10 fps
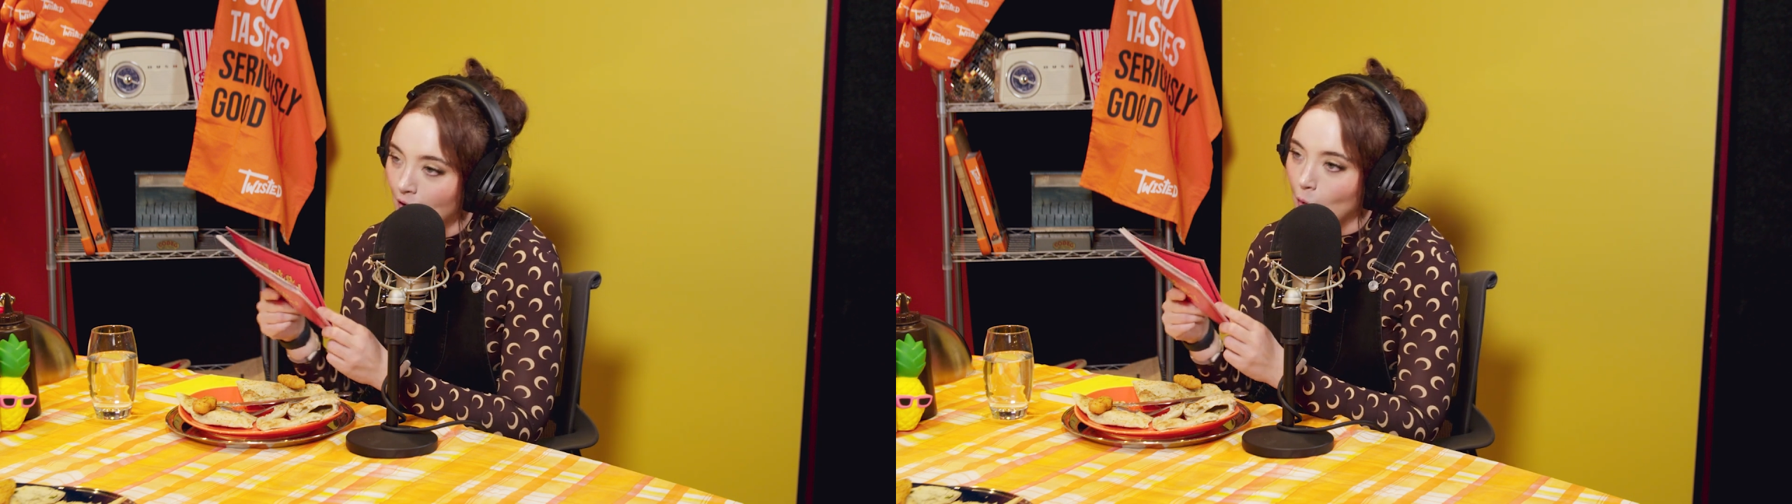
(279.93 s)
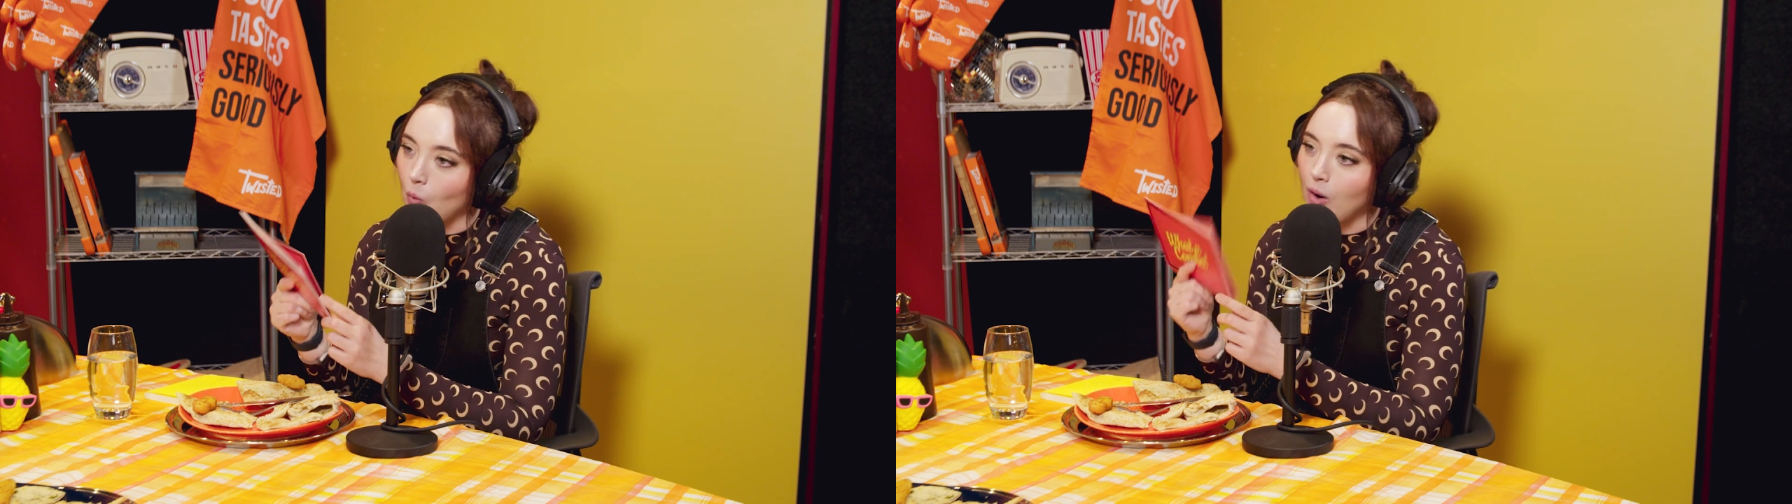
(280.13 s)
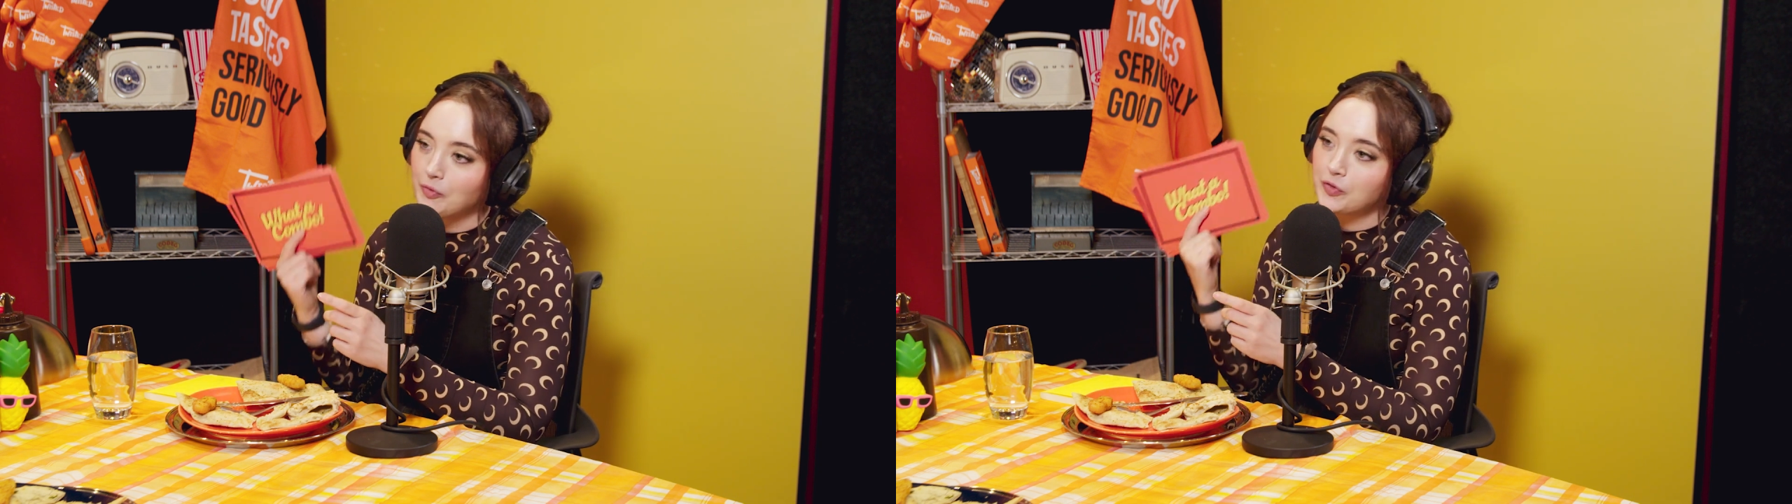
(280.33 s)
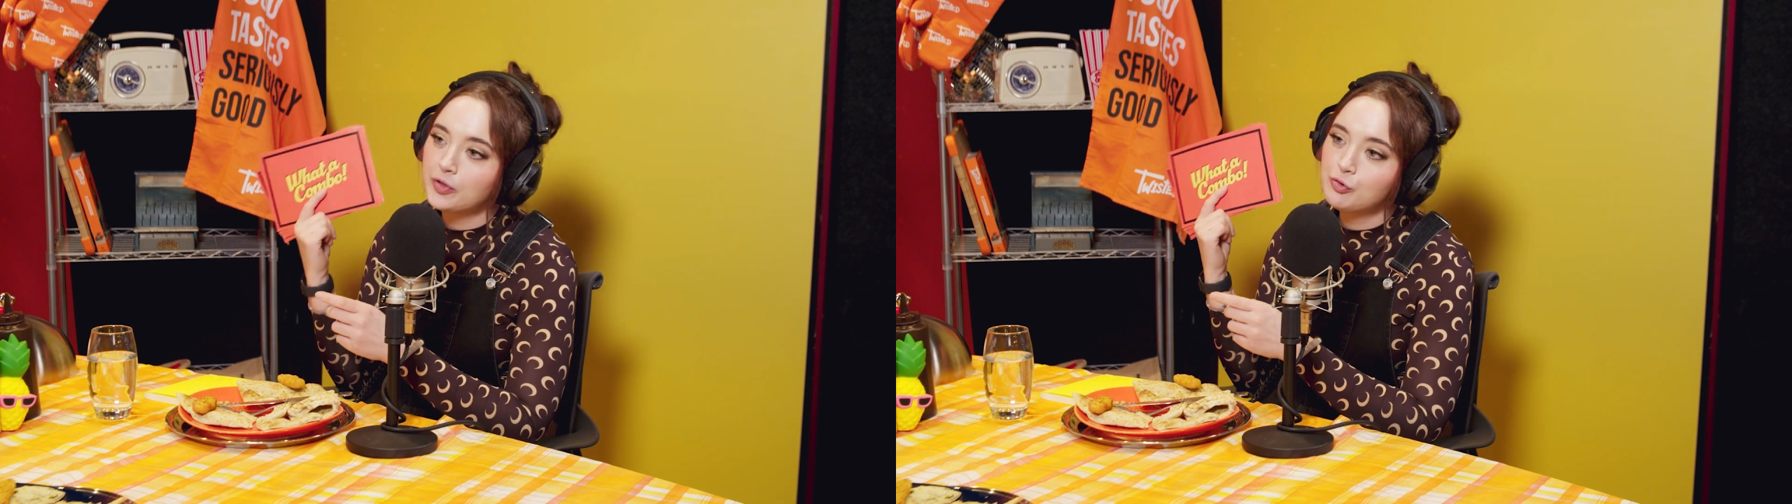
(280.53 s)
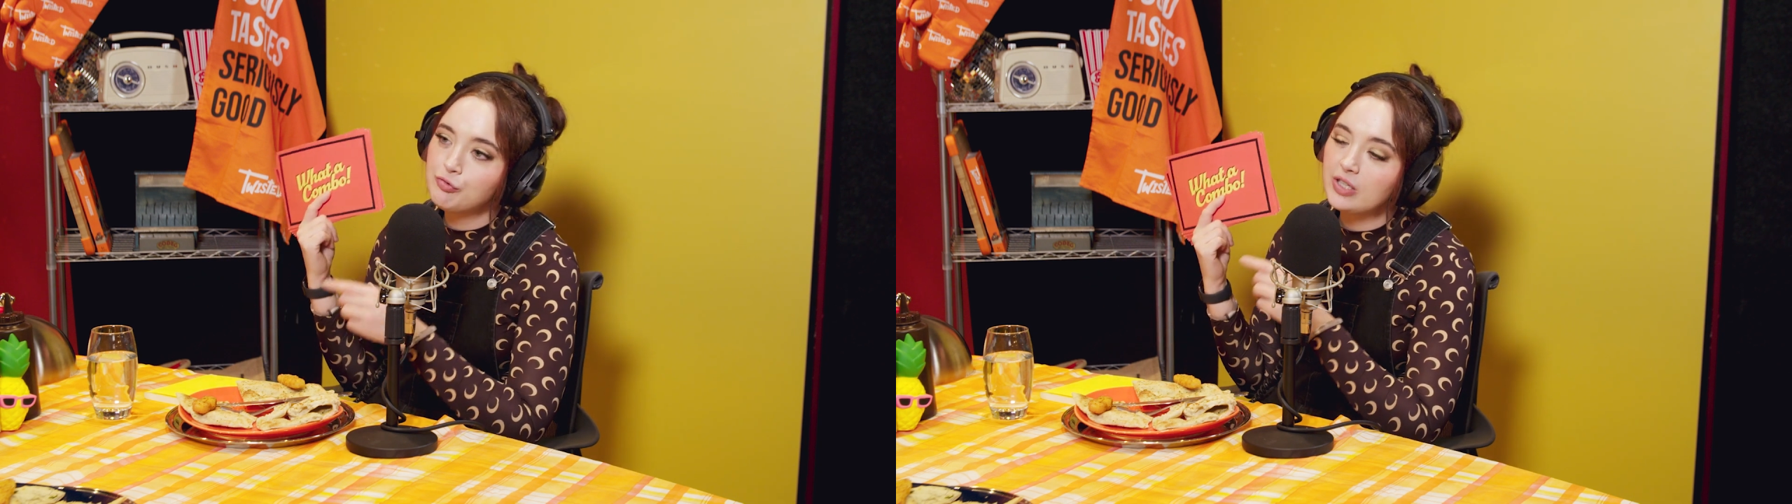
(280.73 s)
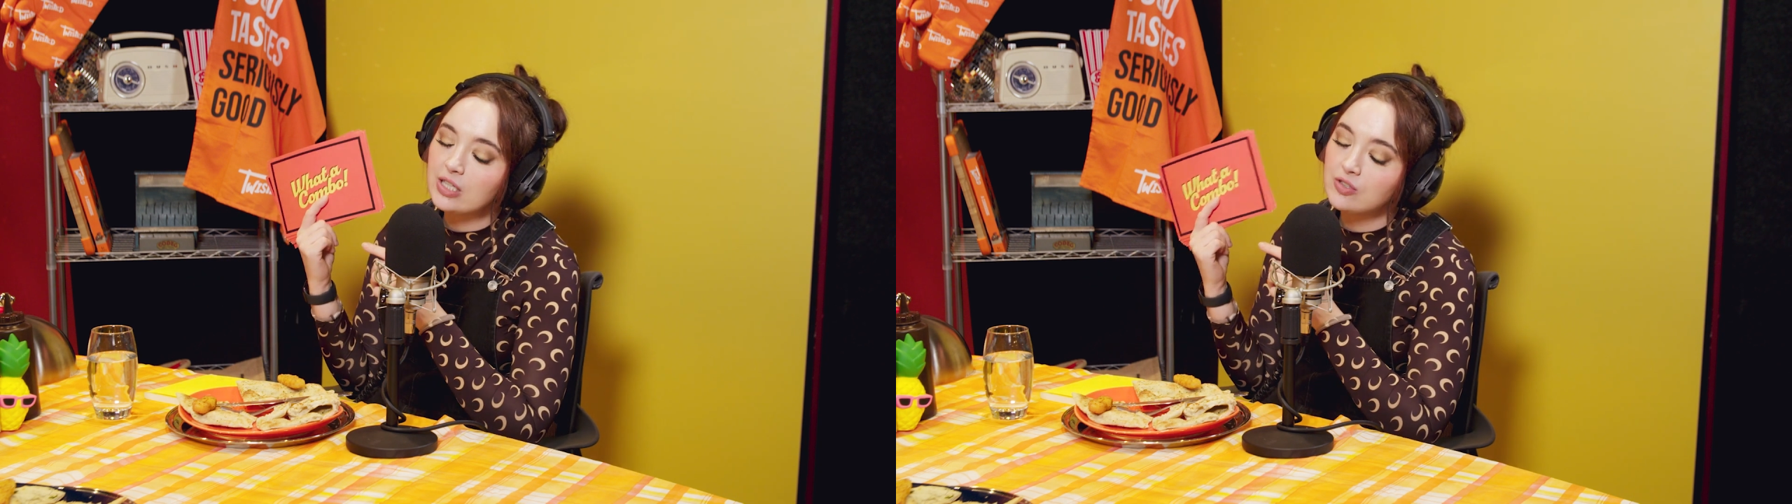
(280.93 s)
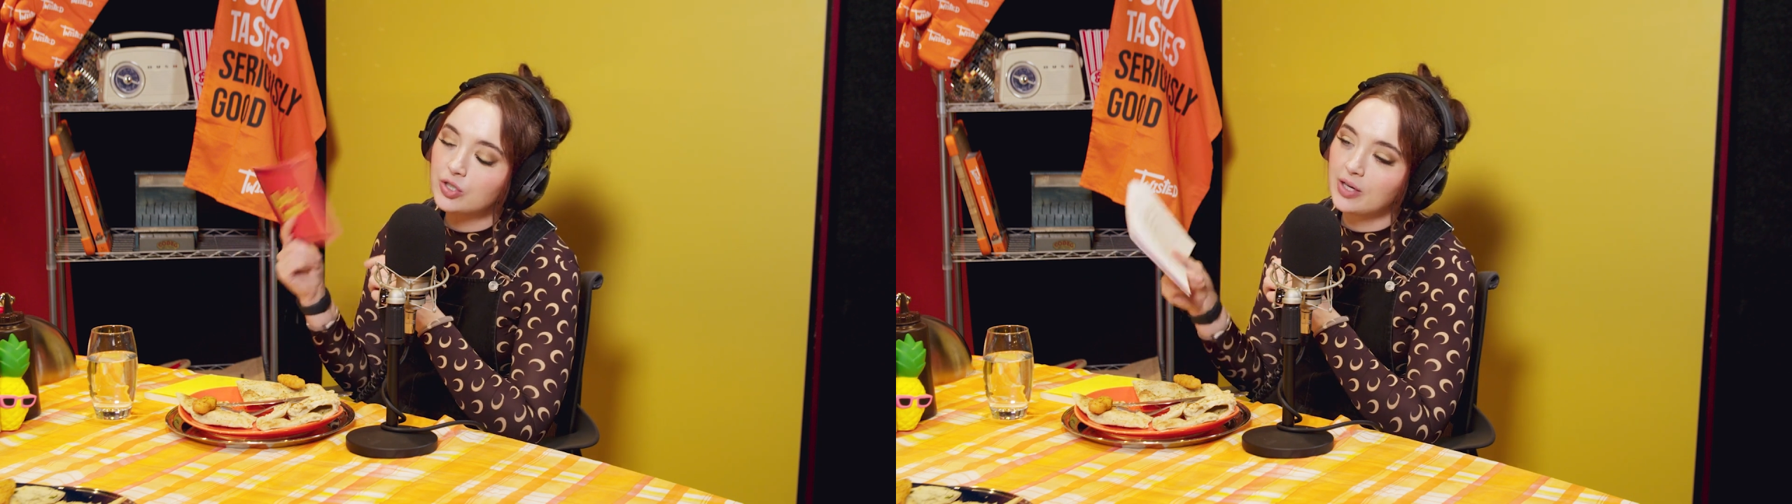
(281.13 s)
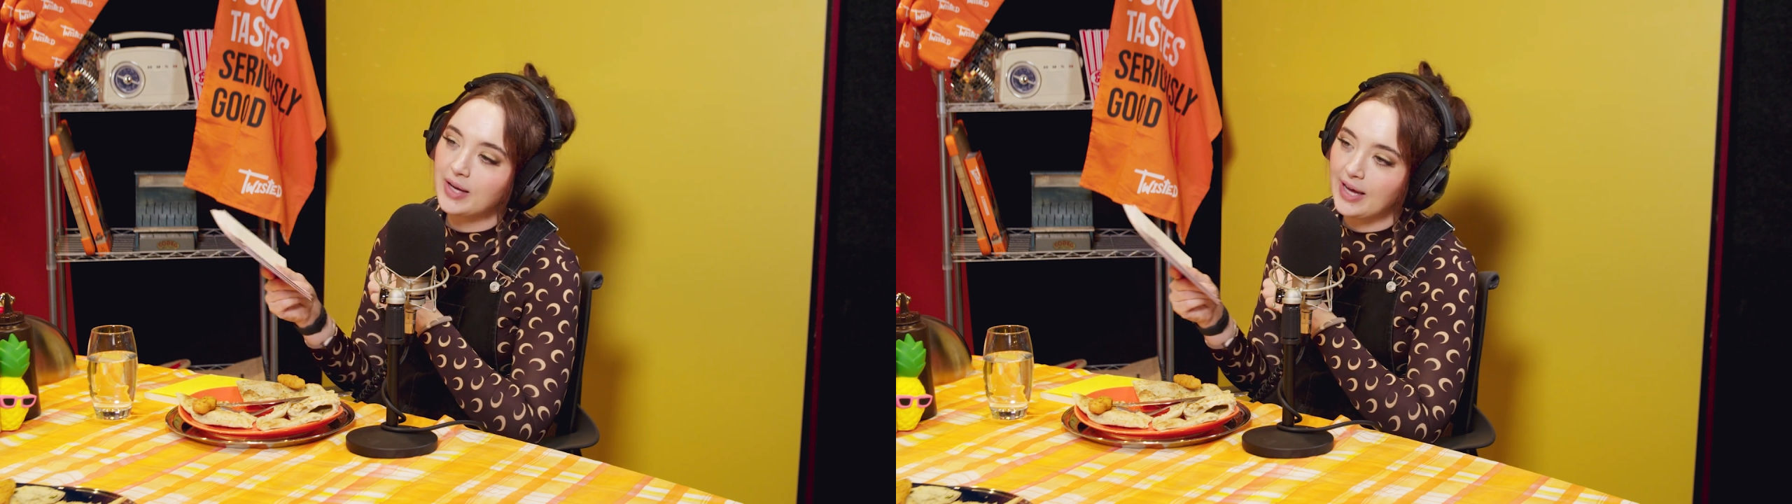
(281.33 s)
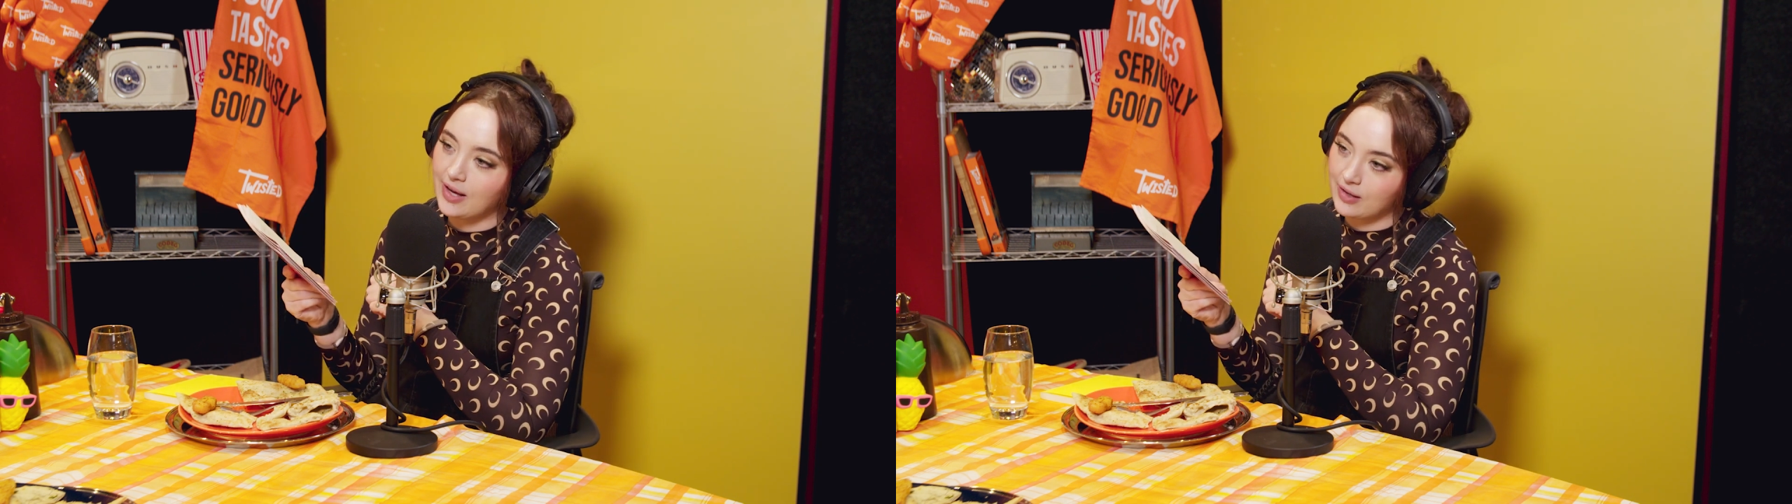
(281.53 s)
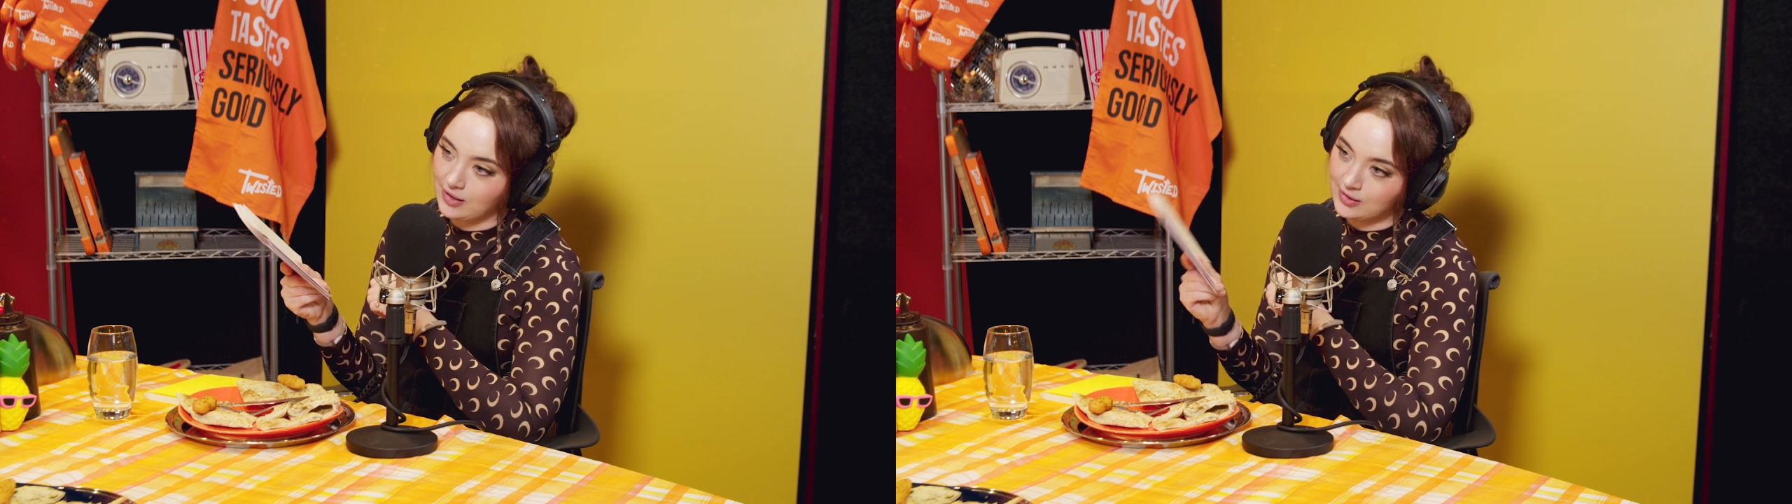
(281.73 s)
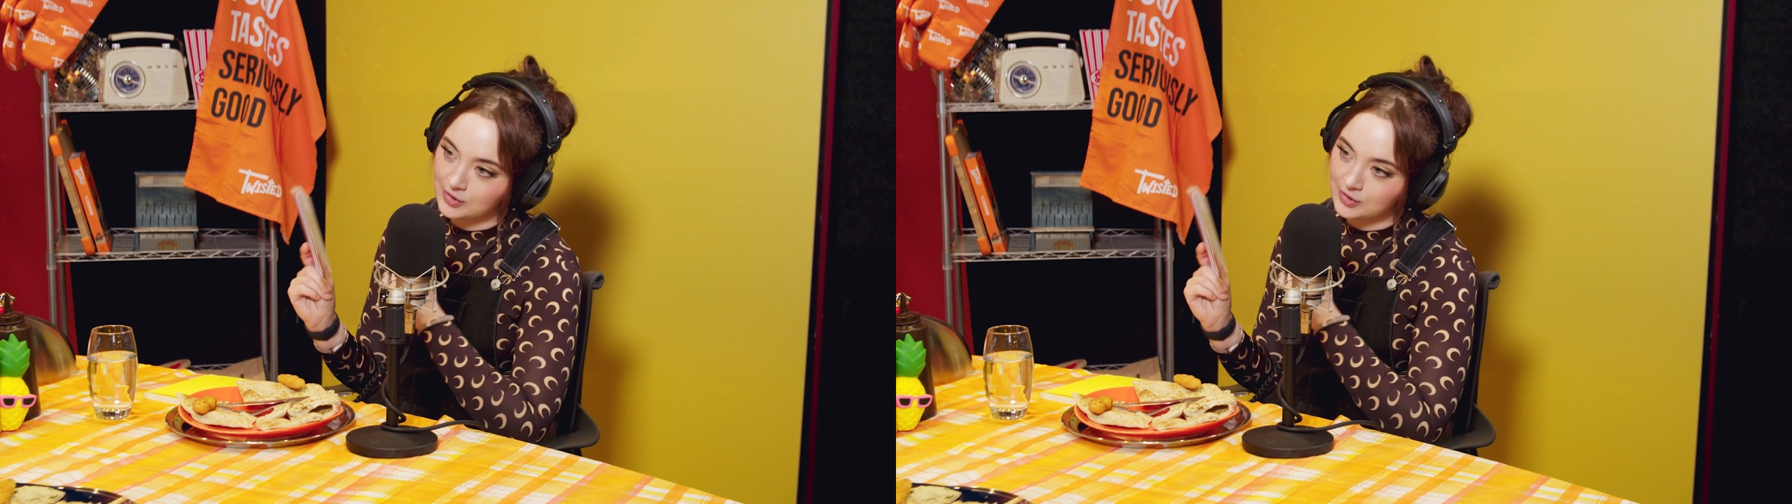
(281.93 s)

What food really took a hit in